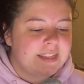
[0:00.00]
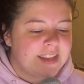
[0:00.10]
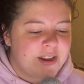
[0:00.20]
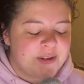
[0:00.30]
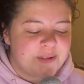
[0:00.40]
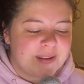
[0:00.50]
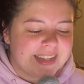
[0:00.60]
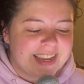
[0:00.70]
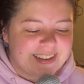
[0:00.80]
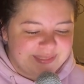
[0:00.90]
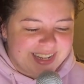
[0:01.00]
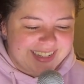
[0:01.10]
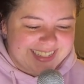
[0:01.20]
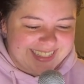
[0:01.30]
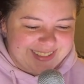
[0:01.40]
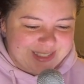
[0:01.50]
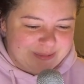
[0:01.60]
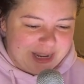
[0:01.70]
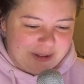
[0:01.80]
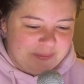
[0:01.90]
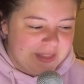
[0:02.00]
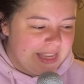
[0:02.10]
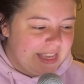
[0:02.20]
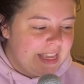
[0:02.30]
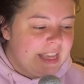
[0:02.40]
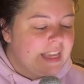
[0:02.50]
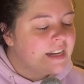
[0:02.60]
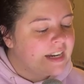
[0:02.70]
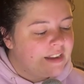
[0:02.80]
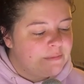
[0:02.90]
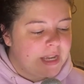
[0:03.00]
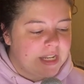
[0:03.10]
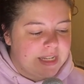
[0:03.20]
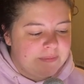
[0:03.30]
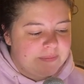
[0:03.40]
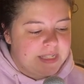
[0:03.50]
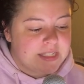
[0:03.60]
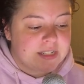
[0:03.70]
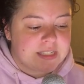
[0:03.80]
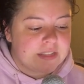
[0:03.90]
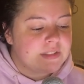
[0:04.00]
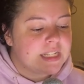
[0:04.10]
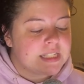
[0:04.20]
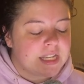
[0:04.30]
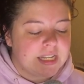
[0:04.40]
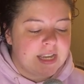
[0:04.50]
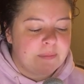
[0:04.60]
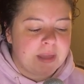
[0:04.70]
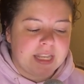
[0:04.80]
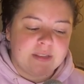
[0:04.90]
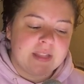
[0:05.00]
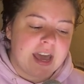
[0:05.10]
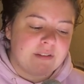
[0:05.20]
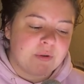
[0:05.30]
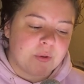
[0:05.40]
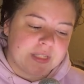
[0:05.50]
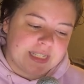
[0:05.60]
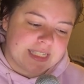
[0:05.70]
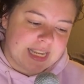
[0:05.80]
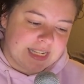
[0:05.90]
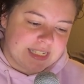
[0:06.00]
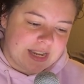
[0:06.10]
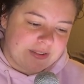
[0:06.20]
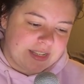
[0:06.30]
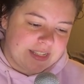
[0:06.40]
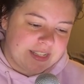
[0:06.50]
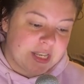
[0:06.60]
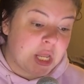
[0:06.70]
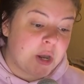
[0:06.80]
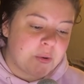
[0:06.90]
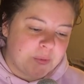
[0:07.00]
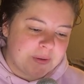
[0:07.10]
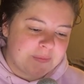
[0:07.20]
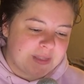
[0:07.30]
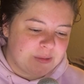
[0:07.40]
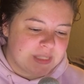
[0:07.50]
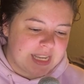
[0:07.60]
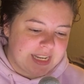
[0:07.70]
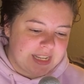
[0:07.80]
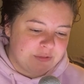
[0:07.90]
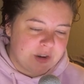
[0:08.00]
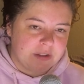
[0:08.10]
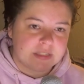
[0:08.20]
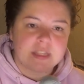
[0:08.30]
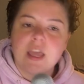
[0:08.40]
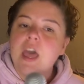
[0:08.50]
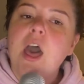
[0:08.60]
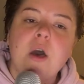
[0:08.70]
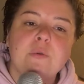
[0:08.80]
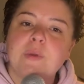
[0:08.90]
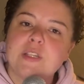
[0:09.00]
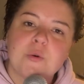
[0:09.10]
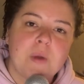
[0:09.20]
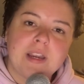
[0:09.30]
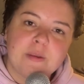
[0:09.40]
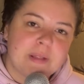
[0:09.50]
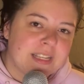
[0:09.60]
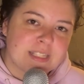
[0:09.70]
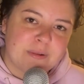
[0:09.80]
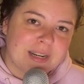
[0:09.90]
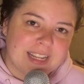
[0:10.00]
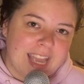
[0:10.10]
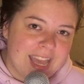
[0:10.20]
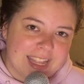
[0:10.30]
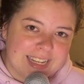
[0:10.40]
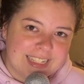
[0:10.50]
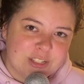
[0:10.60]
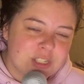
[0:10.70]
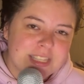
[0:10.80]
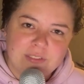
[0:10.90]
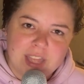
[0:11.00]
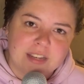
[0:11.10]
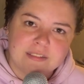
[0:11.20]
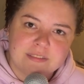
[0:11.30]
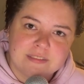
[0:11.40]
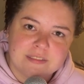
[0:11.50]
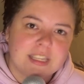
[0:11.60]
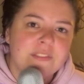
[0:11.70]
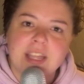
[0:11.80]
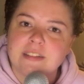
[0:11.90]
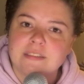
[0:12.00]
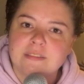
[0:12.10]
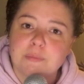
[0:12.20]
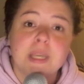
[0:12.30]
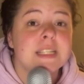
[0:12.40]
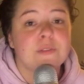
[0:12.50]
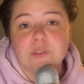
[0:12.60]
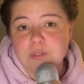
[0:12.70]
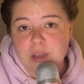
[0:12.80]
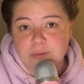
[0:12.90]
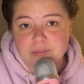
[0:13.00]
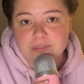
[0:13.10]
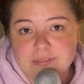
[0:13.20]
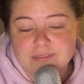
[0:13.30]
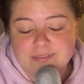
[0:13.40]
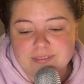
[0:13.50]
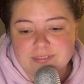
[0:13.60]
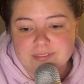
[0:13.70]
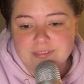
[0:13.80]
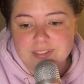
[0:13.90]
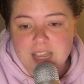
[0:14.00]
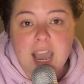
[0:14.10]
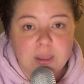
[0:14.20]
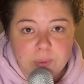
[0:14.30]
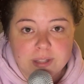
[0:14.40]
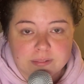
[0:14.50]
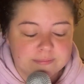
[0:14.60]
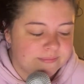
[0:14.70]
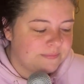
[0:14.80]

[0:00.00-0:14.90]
"No, come on," you smile. "Here, have my hoodie." He starts lifting his hoodie up and you laugh, holding his hand down. "No," you say, and he frowns. "Rachel, why are you playing so hard to get? Just give in. Give in. Because if you don't, I will,"